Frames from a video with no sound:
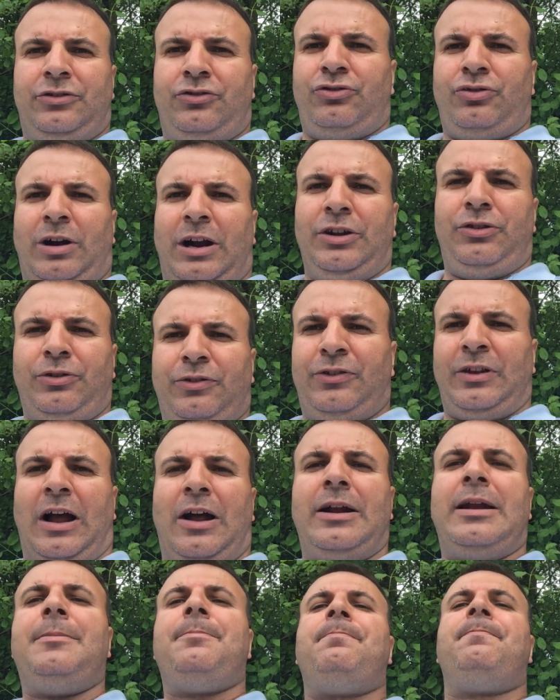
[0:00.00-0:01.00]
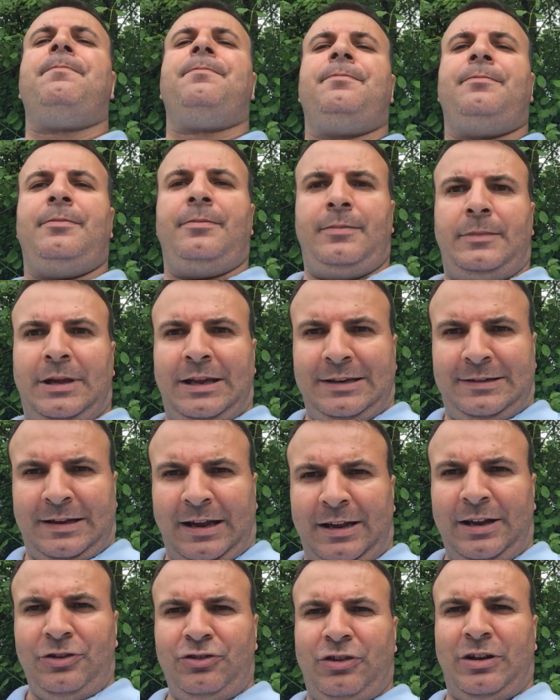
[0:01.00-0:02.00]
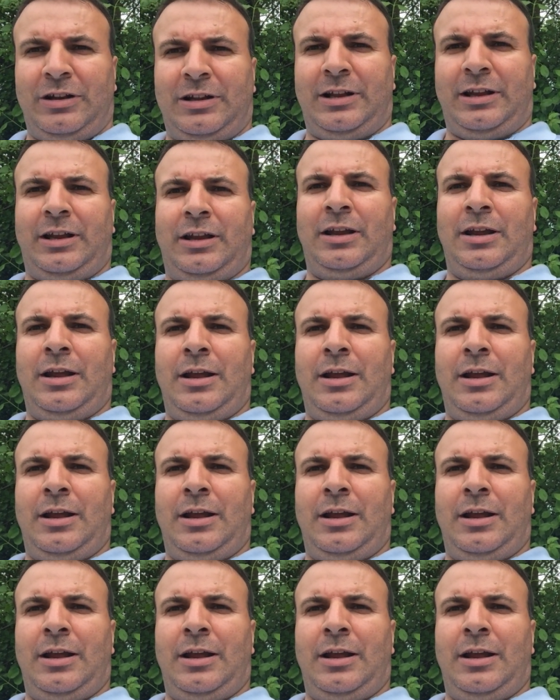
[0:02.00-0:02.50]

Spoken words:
trying to sound intelligently.